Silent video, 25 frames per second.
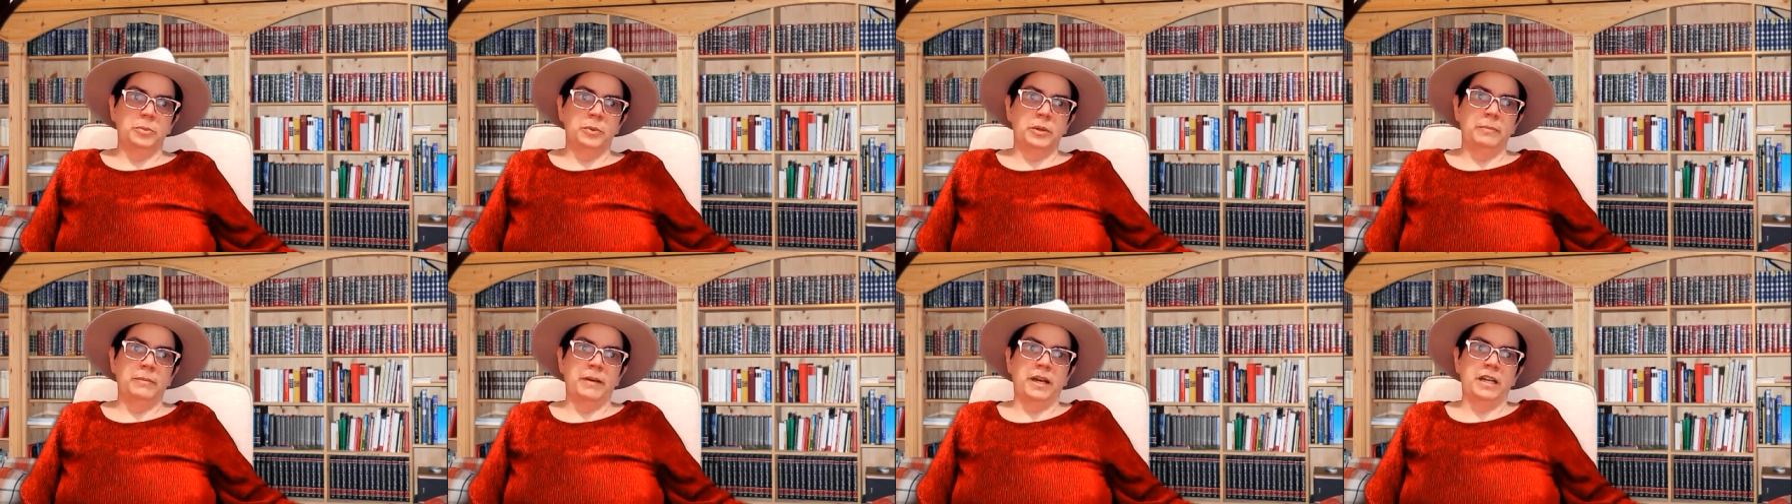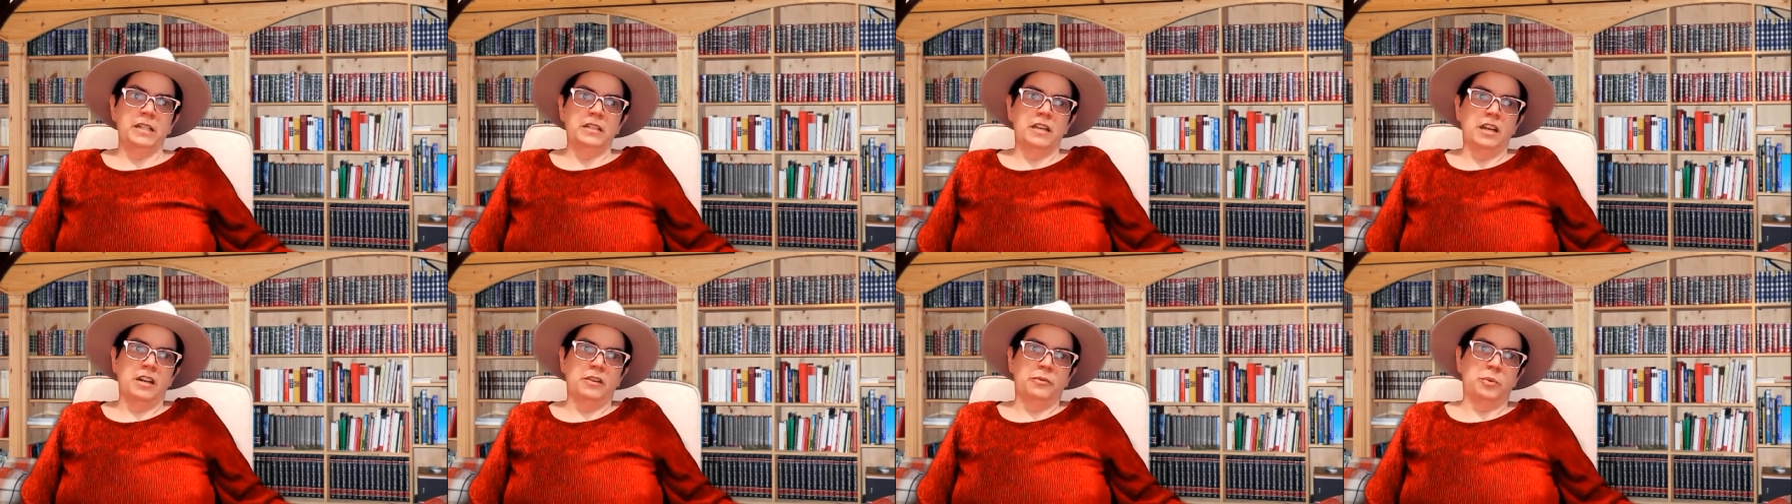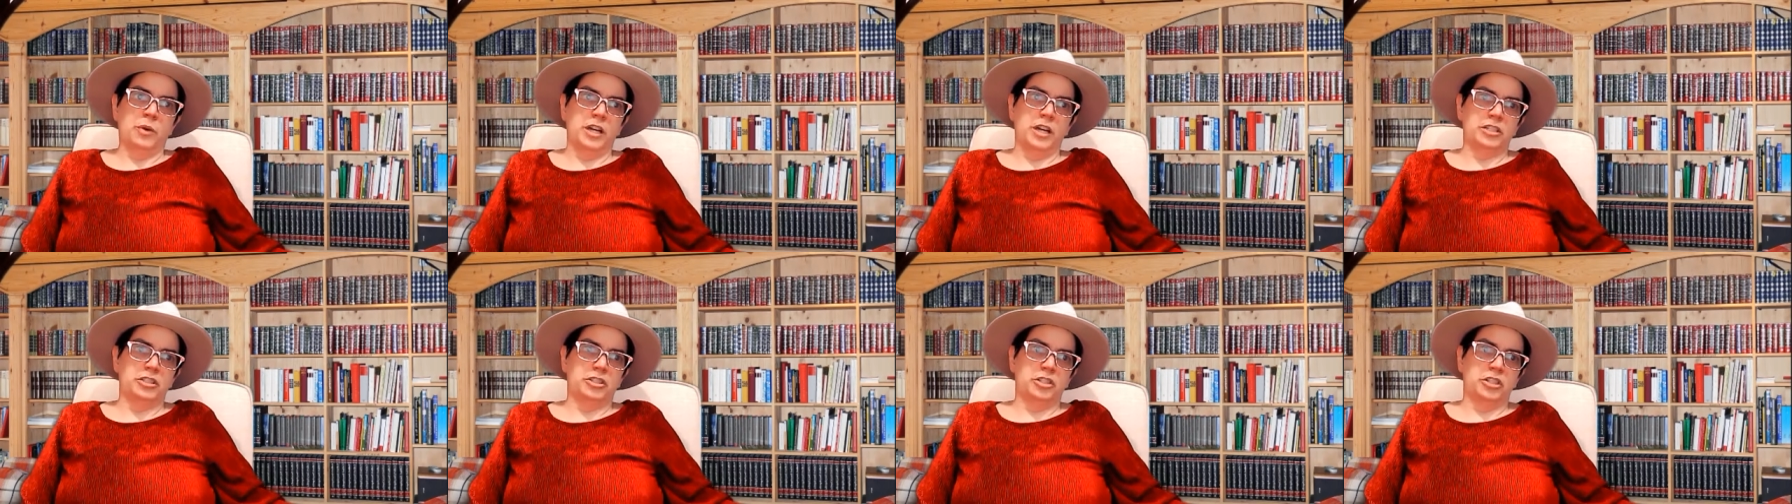we might not have
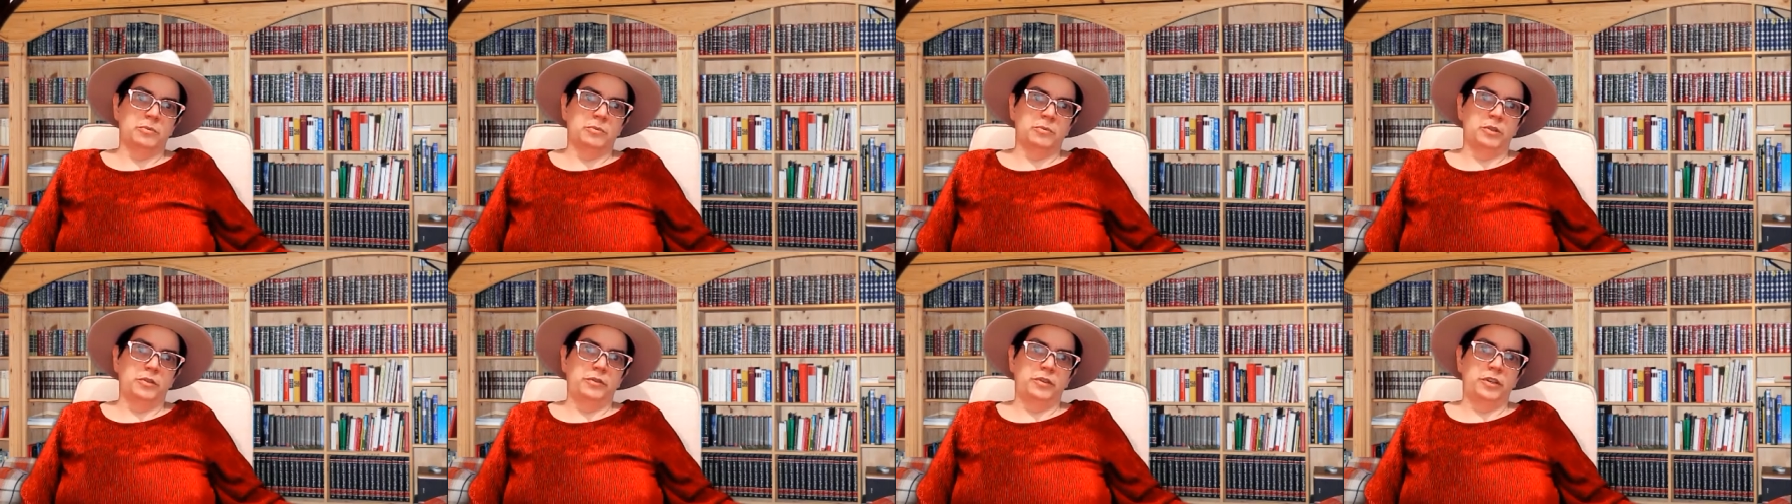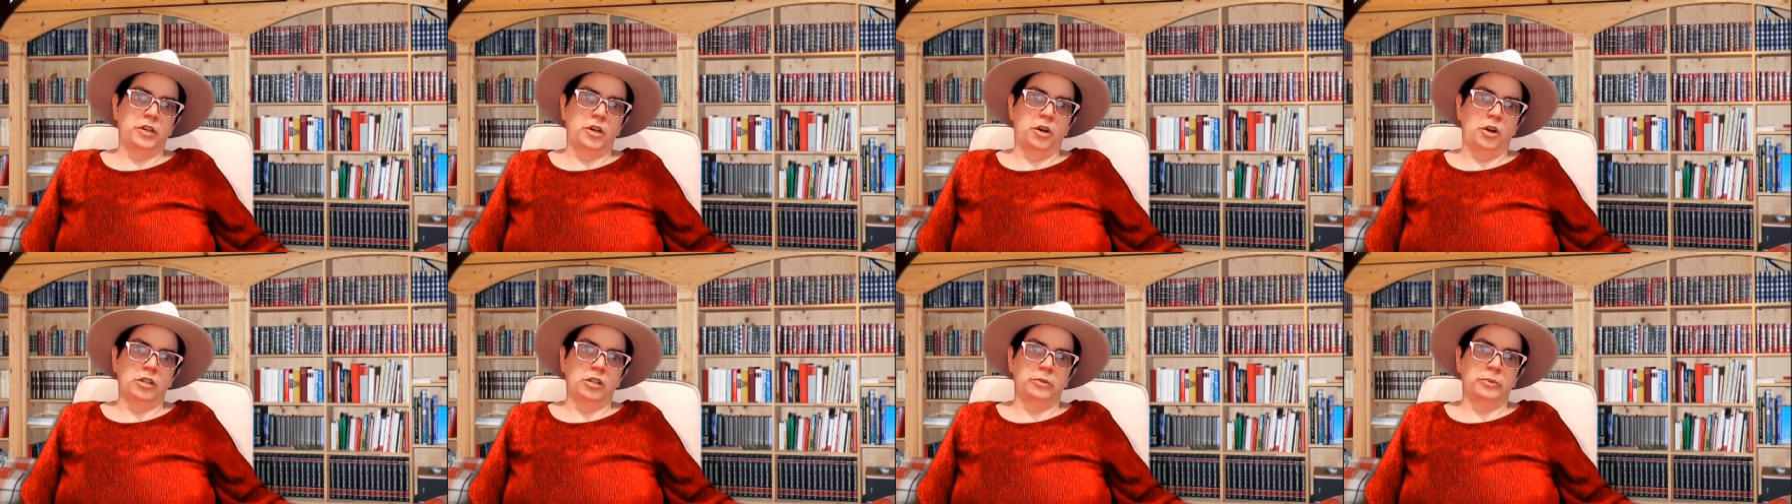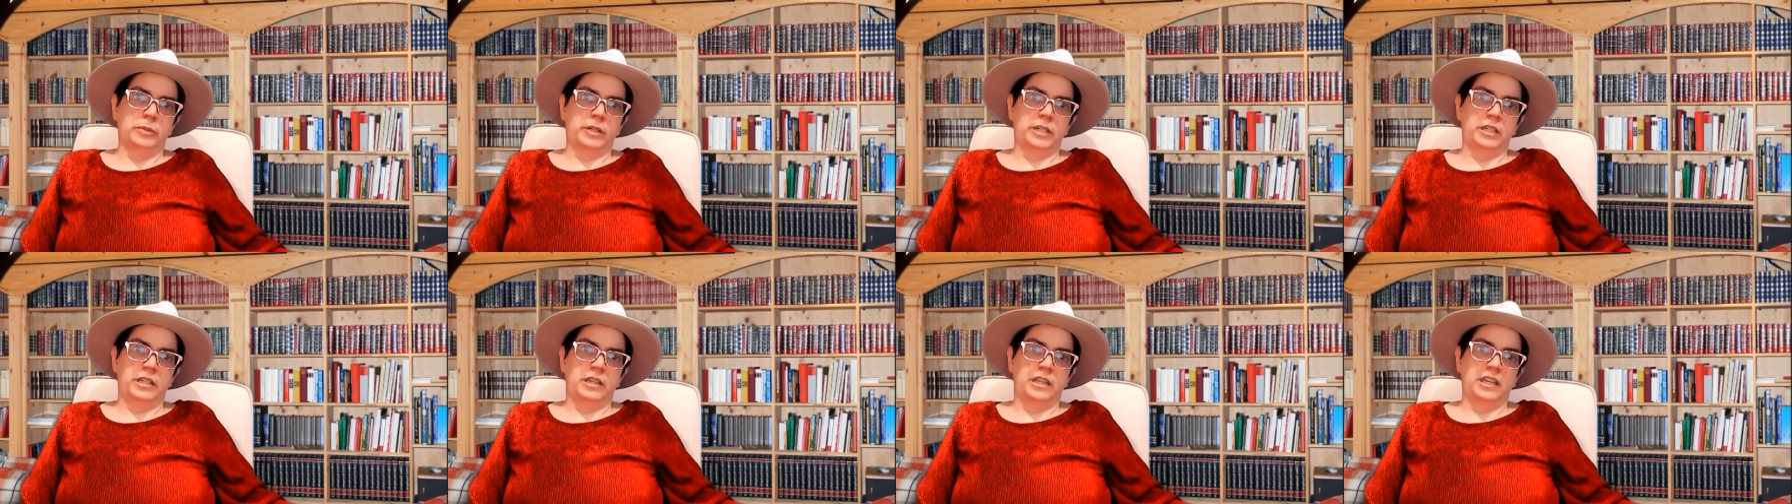watched this movie all the
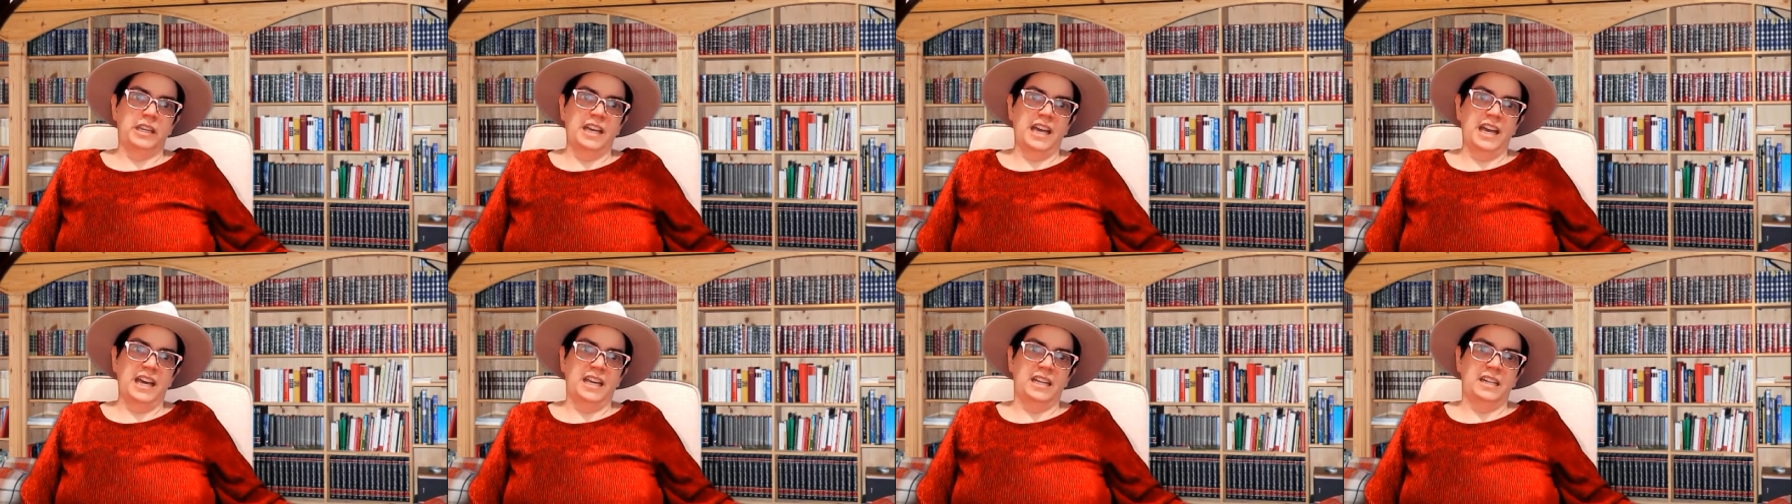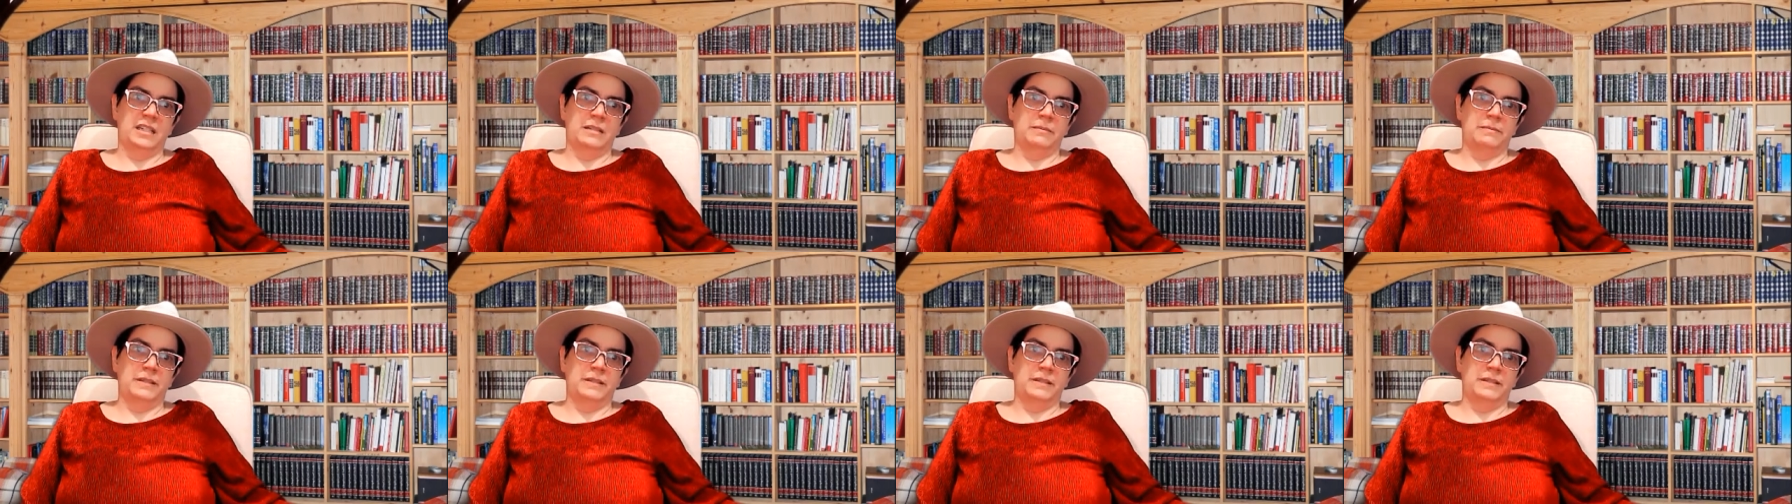way to the end,